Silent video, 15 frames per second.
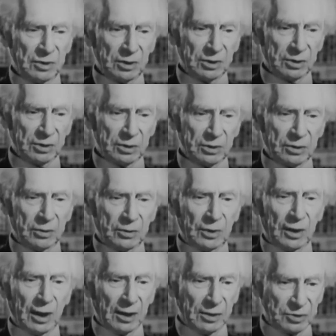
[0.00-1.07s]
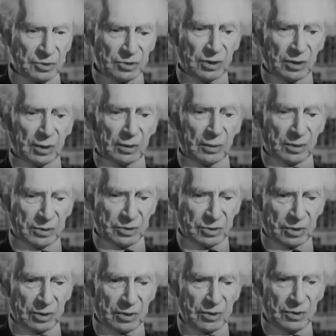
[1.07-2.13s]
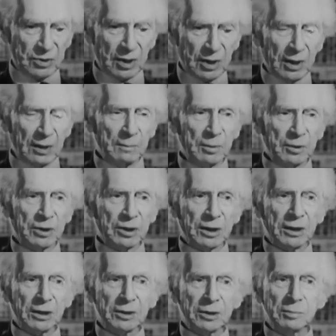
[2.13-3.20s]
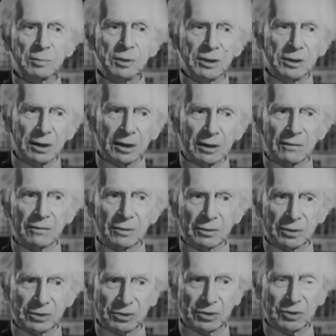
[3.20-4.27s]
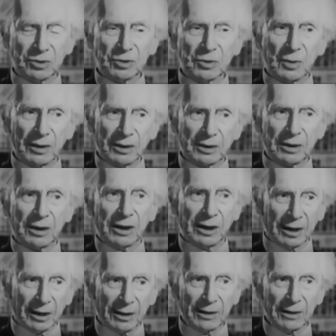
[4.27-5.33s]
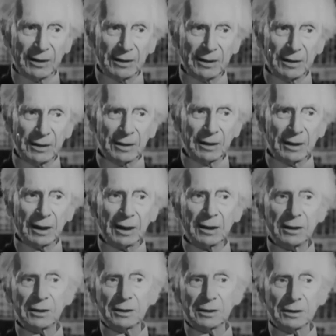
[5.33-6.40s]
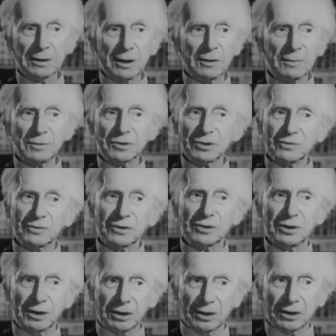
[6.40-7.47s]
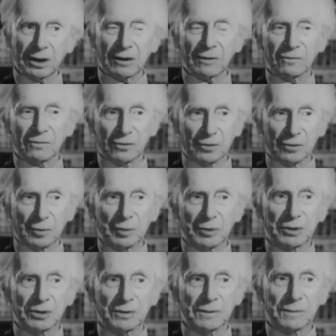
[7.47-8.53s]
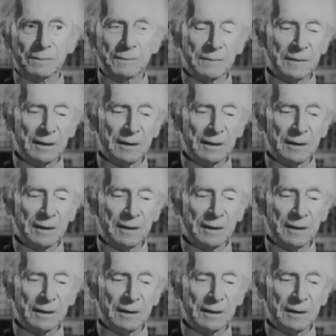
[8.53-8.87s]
is not to answer questions, but to get the meaning of the questions quite clear. I can't myself agree to that view, but